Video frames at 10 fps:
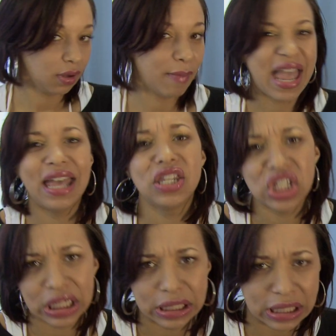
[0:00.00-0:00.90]
My hands are
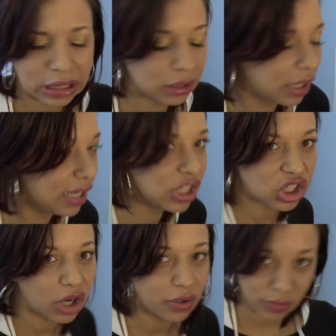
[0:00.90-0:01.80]
clean. Do I
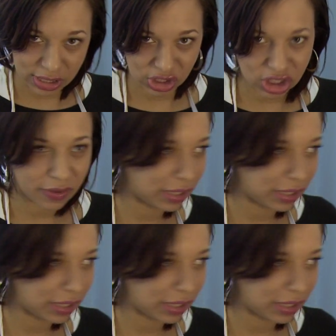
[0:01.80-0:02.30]
need to show it